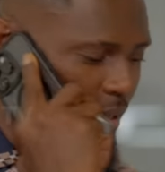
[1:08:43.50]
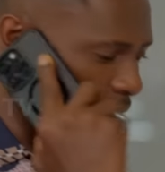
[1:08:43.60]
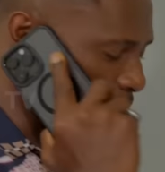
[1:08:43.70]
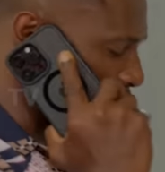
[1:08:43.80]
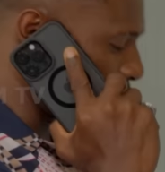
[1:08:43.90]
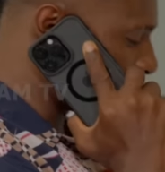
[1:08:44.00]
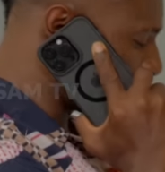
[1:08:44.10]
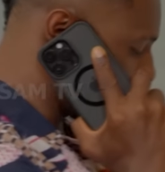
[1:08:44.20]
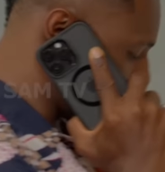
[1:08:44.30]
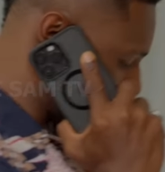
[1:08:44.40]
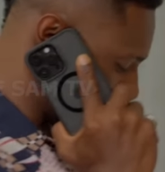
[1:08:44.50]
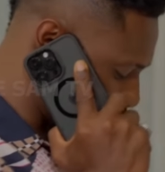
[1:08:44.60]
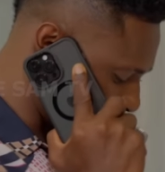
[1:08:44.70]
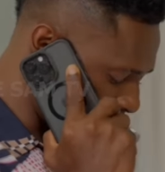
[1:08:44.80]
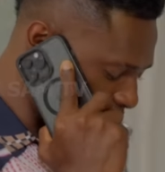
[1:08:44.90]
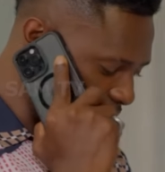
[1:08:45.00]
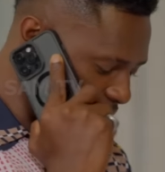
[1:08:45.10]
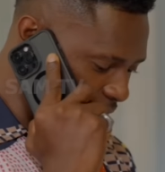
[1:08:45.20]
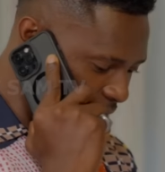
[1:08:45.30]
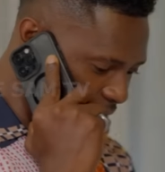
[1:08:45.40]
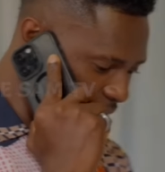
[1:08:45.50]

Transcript: I'm going to send you an address.